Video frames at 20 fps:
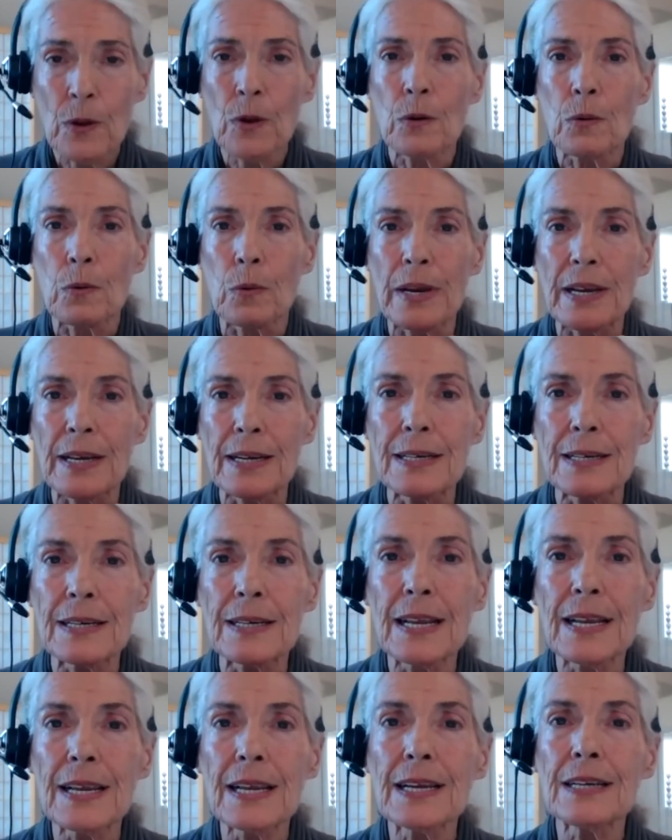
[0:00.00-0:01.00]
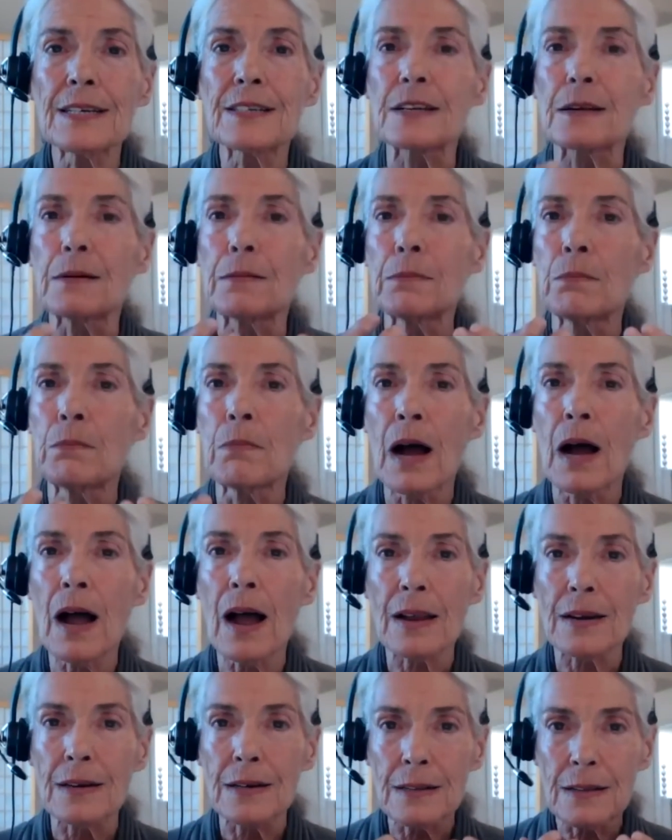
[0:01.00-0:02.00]
We need to
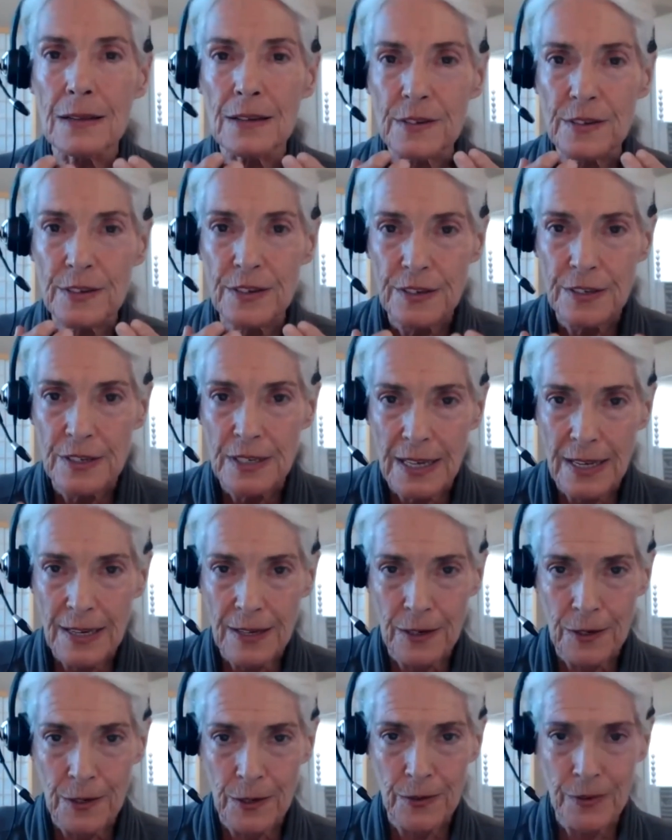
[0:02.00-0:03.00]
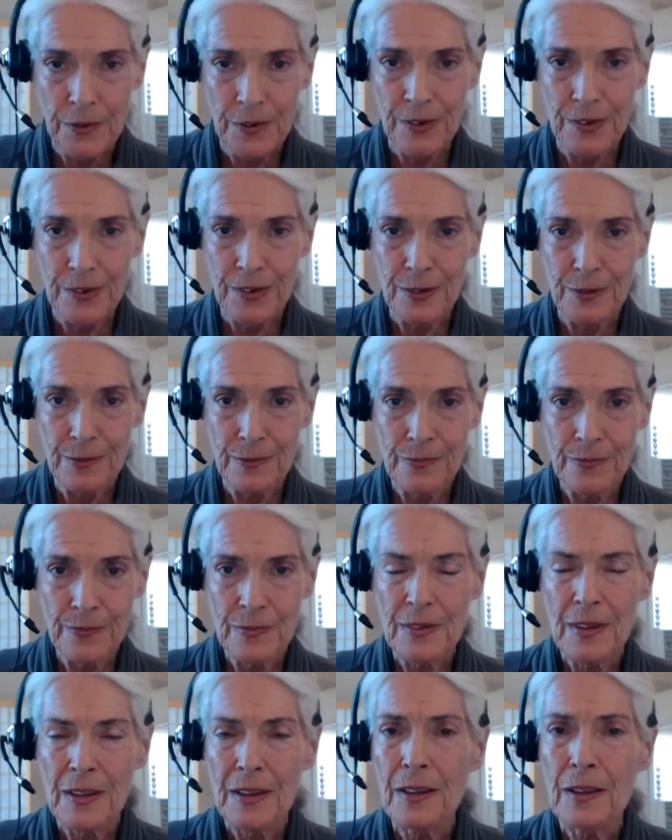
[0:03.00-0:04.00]
model skills.
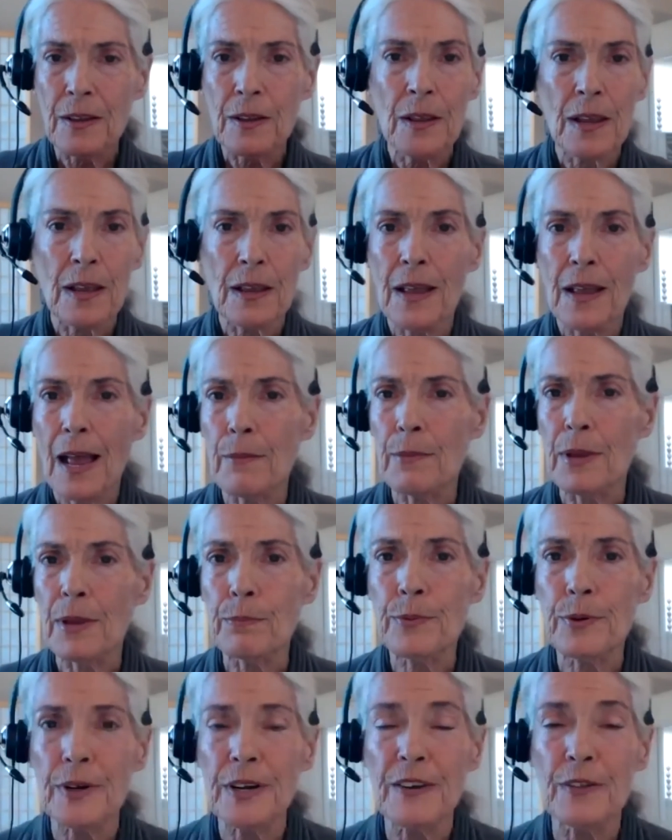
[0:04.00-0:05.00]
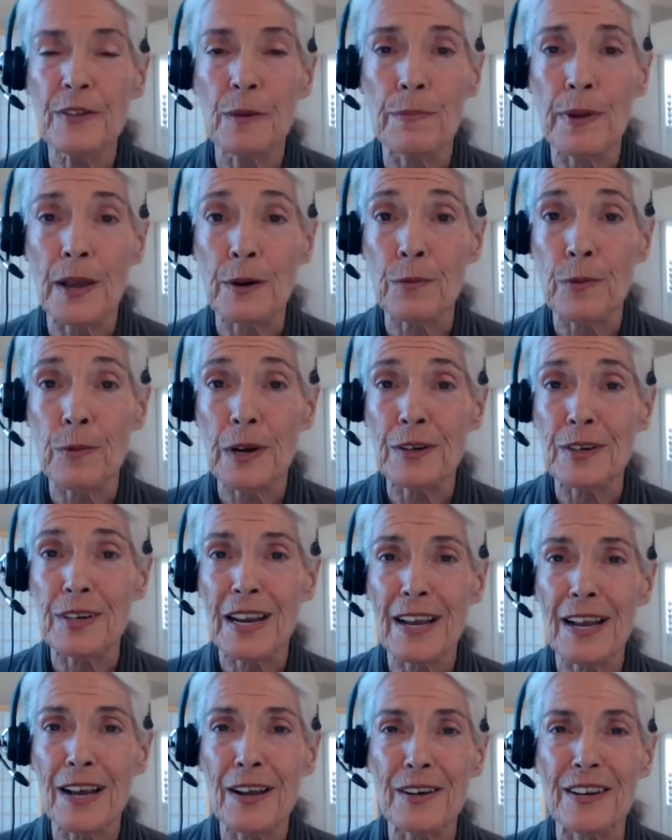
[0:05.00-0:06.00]
I mean, putting the bed rail
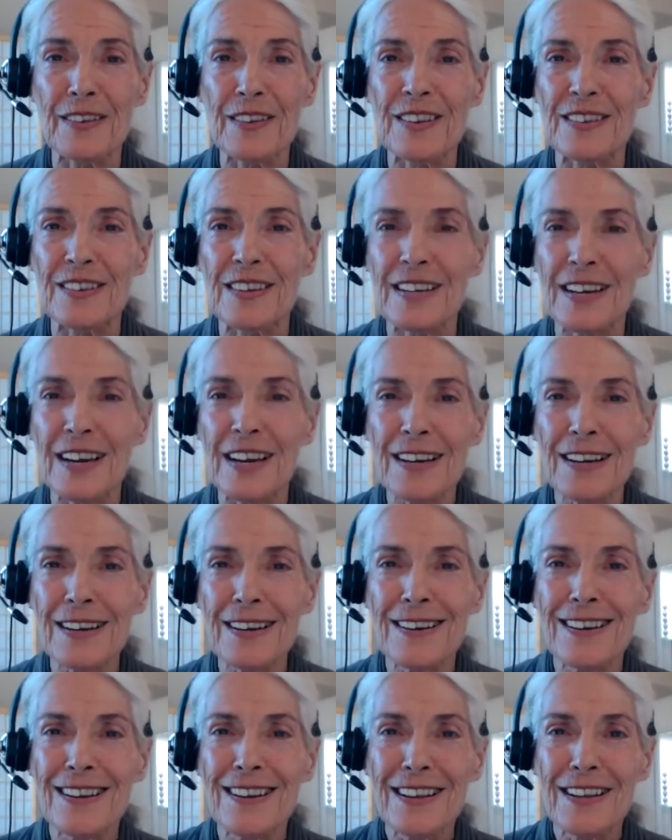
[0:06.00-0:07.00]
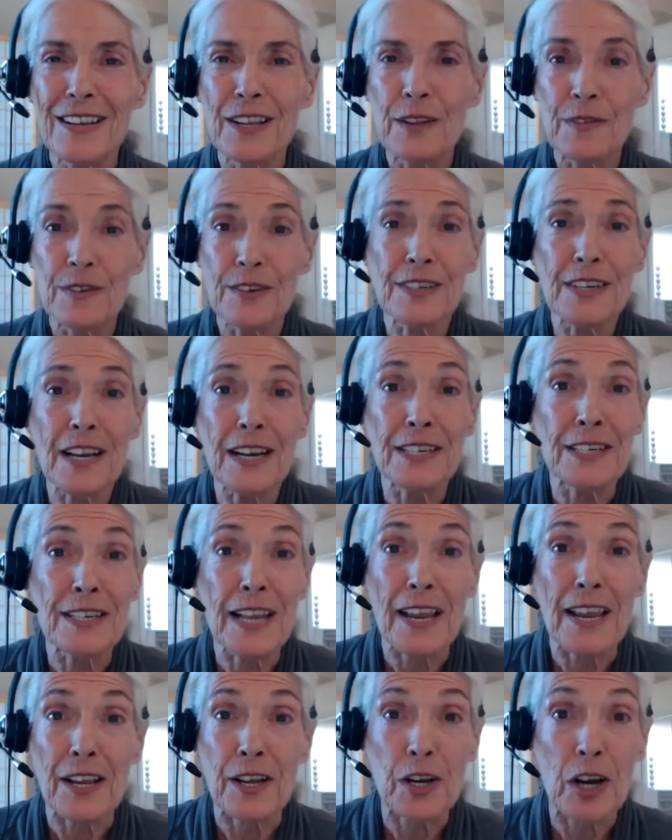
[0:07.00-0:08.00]
down and sitting just doesn't
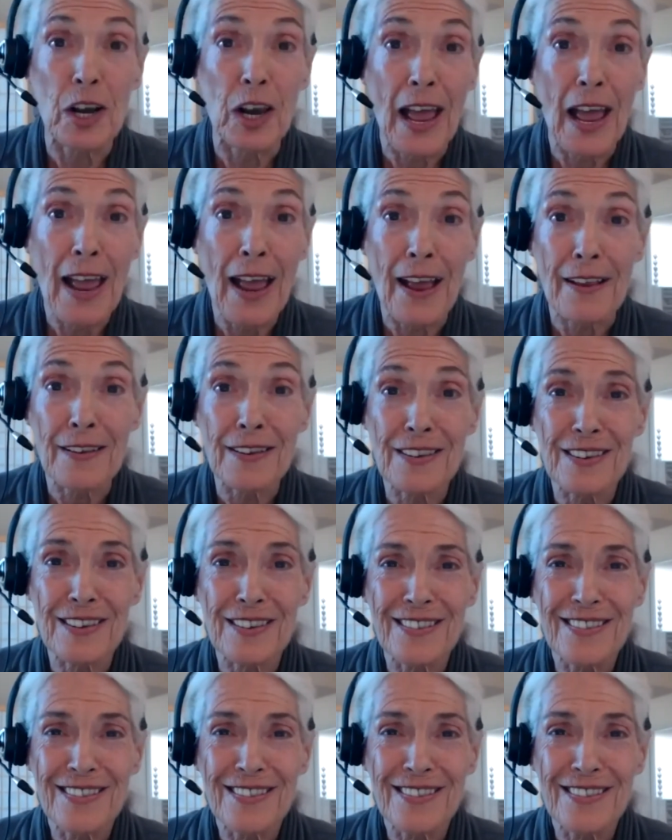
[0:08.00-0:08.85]
take a class.